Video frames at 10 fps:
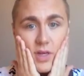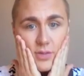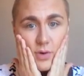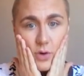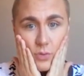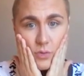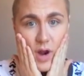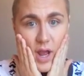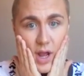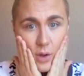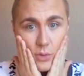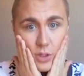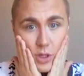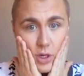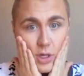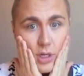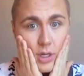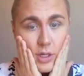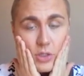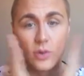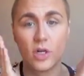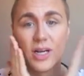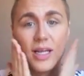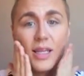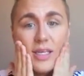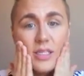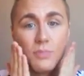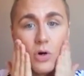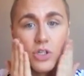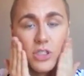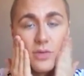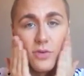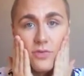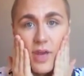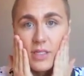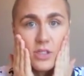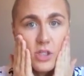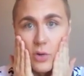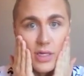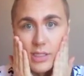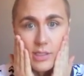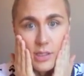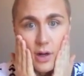very round look. So it would look like these portions of your face don't exist at